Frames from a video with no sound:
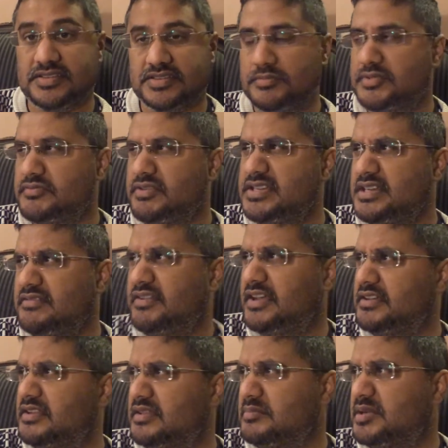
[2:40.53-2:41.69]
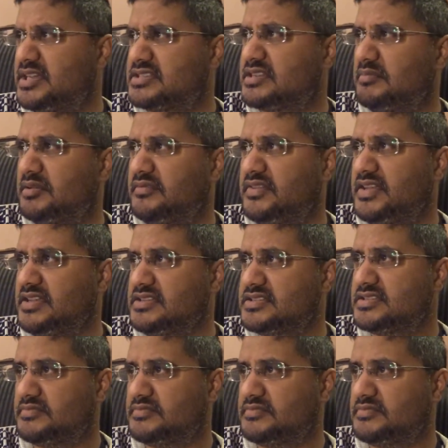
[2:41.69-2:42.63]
that was recently founded in the past couple of years,